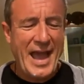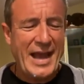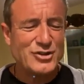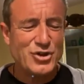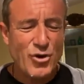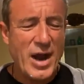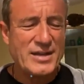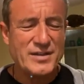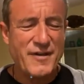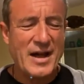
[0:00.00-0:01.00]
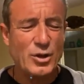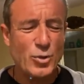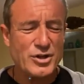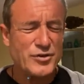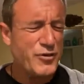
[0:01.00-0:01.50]
as Christ
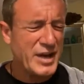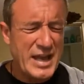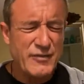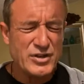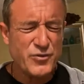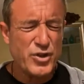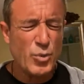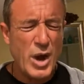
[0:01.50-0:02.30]
followers. Forgive us for the